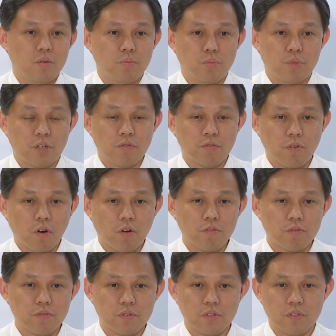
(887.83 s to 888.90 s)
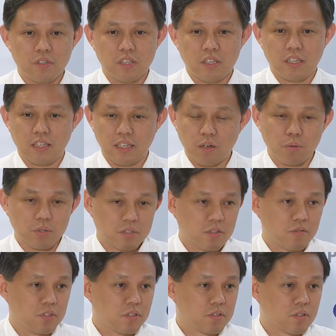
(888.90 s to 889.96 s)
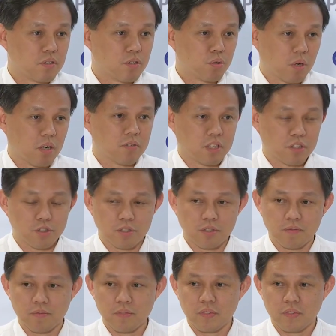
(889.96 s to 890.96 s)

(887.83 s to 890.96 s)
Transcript: bring forth in our service to our nation.